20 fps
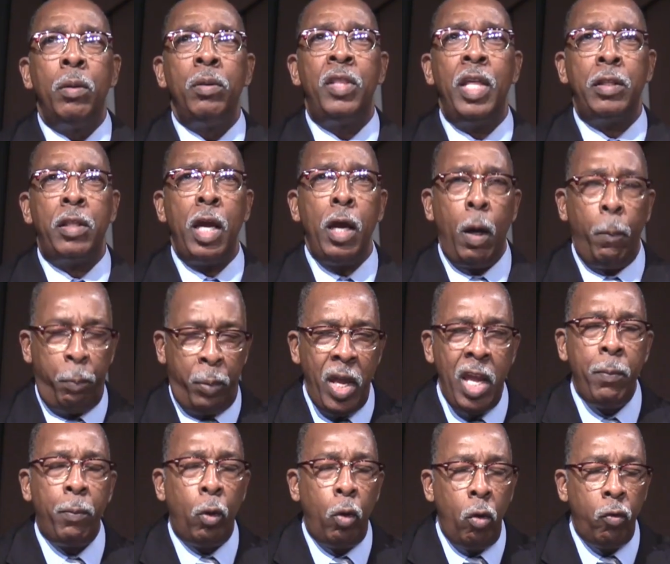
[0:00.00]
There are
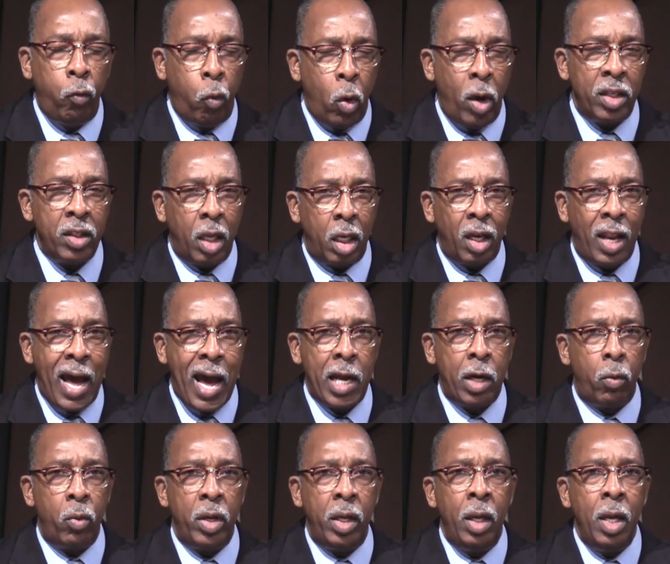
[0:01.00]
people who've won the
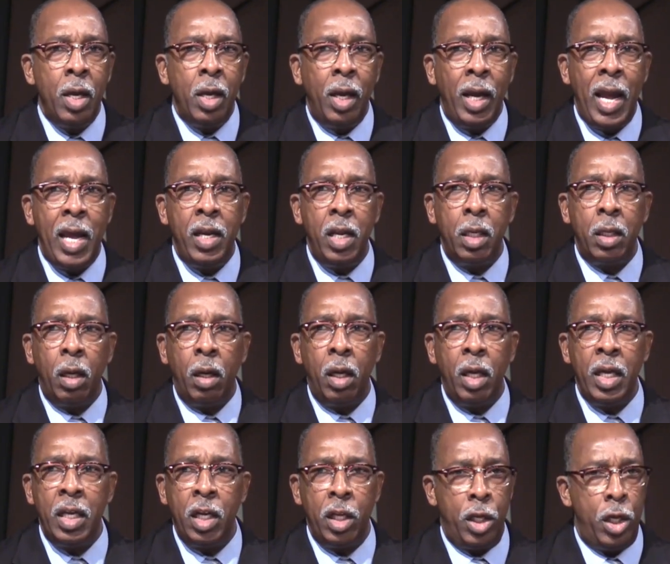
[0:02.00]
lottery and in a,
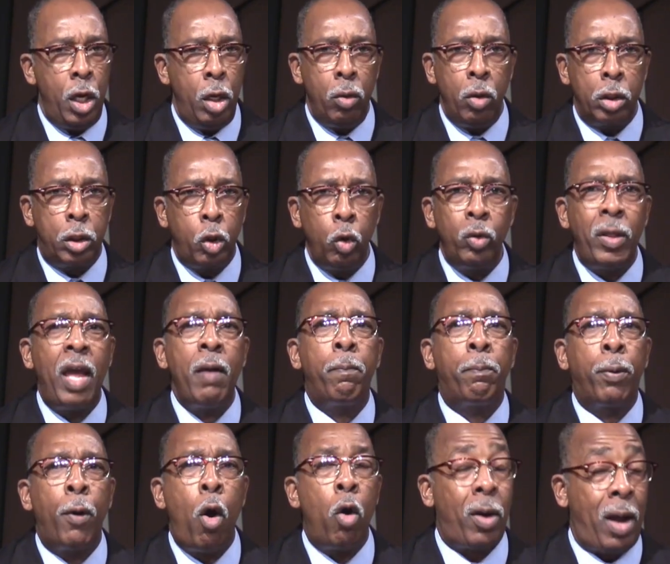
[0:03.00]
in a year or two they
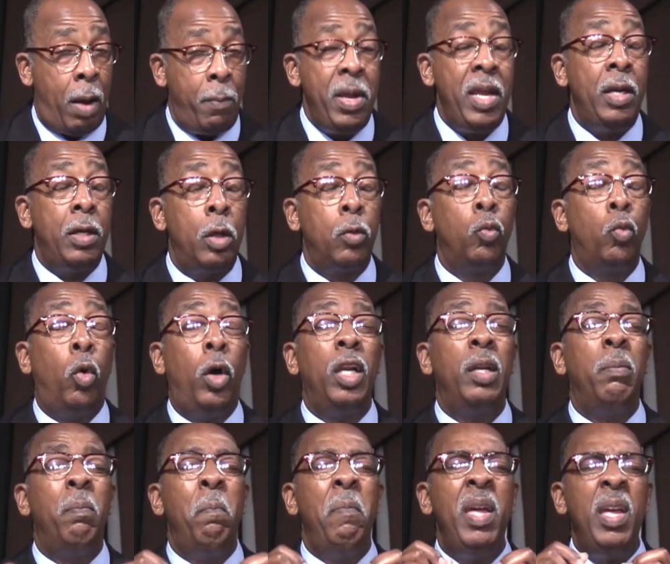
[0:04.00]
broke. I mean, and
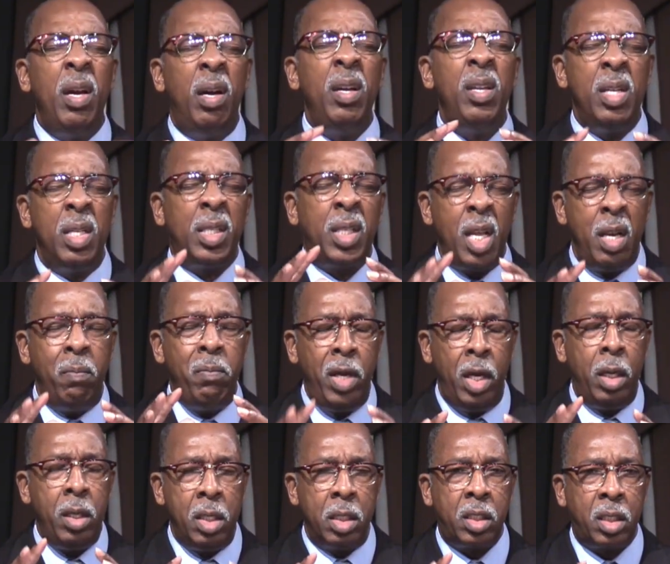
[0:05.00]
won millions and
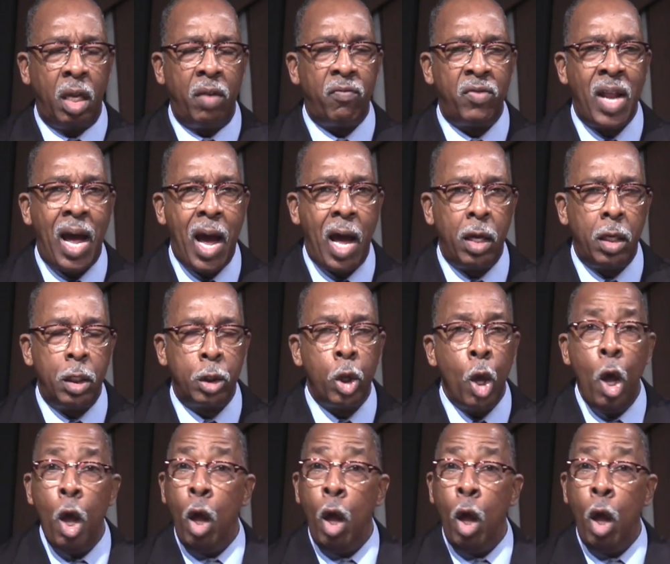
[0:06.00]
millions of dollars,